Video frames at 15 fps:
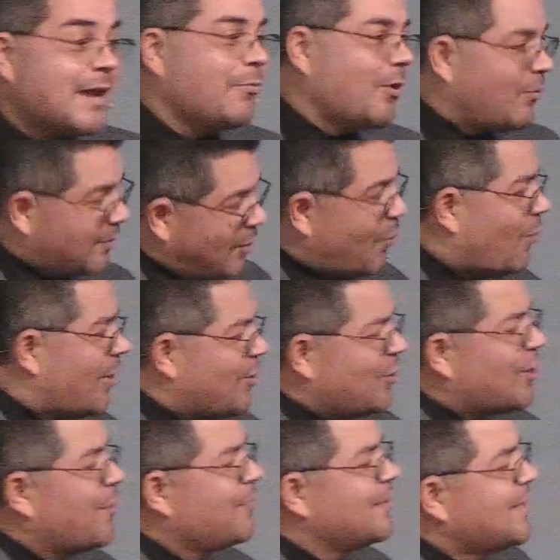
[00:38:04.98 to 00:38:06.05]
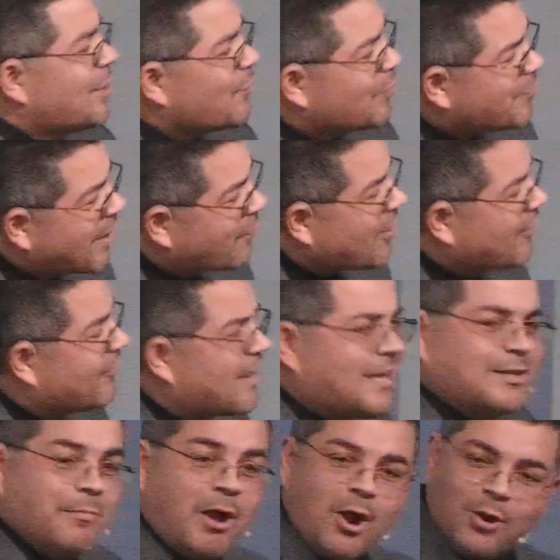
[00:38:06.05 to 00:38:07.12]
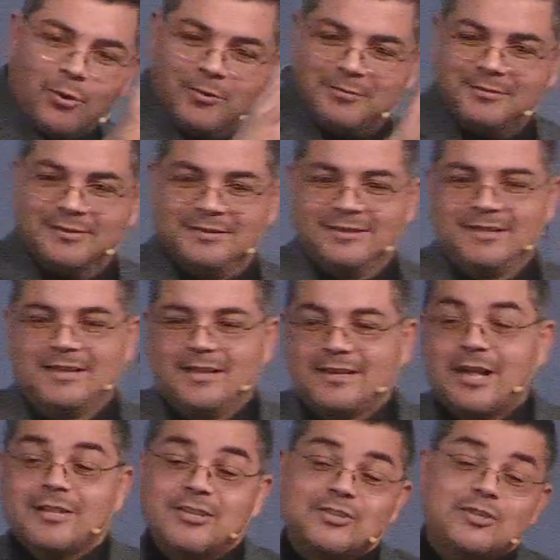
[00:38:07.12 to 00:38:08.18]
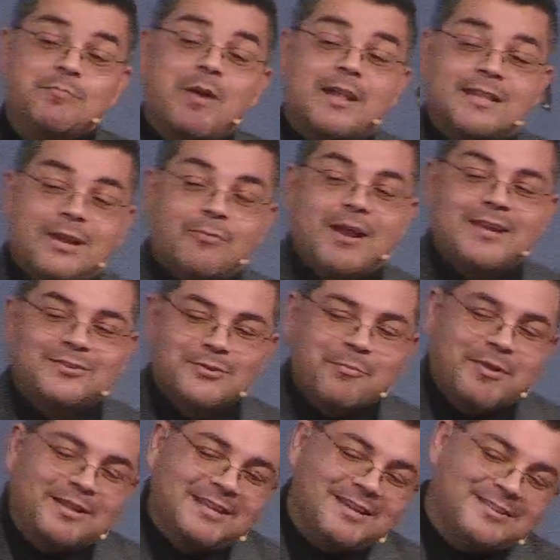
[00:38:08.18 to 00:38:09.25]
I say, well, you know, why don't you come to dinner with my wife and I tomorrow? Now, this is Monday, right? So